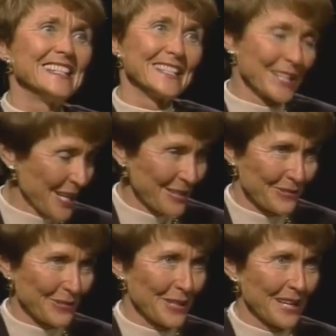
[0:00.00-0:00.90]

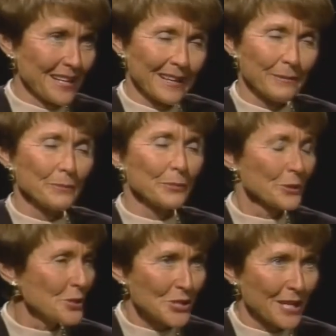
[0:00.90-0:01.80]
delightful, and I
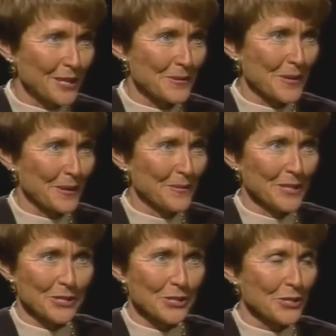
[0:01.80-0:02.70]
appreciate you coming
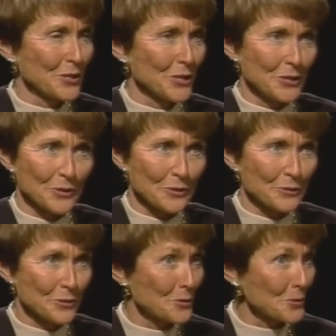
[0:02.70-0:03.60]
and sharing your
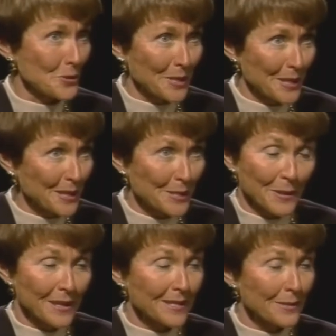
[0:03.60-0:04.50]
story. It's,
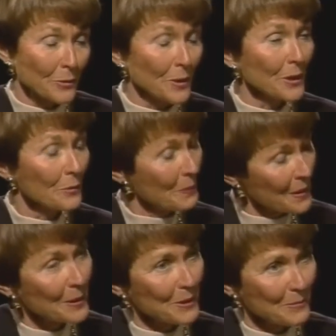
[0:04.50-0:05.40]
it's quite a
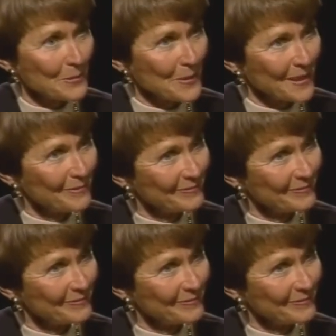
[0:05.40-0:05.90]
remarkable one.